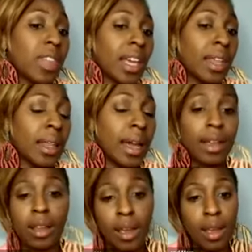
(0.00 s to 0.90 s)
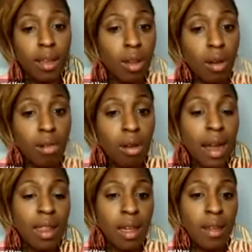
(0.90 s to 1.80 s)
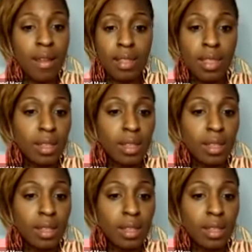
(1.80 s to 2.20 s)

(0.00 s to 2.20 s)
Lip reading: thinking like, you know, I